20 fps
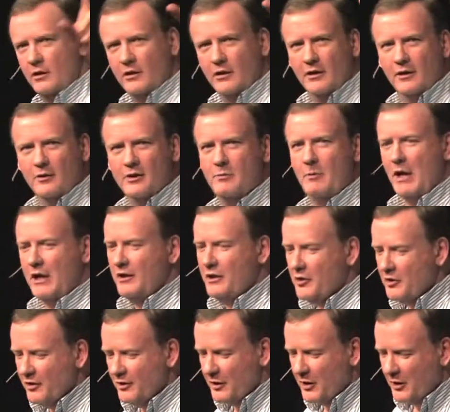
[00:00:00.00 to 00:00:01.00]
It was about a
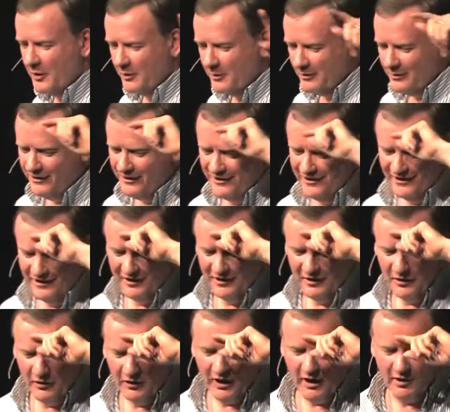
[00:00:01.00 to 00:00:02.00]
year ago
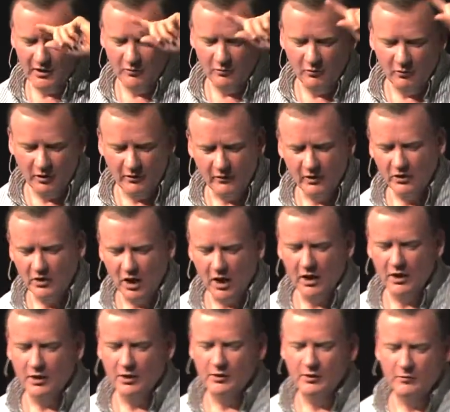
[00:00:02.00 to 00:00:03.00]
that one of our
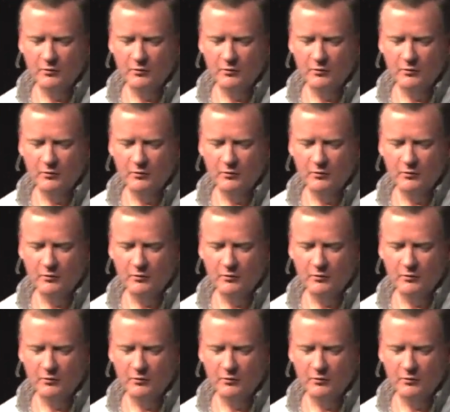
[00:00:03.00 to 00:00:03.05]
daughters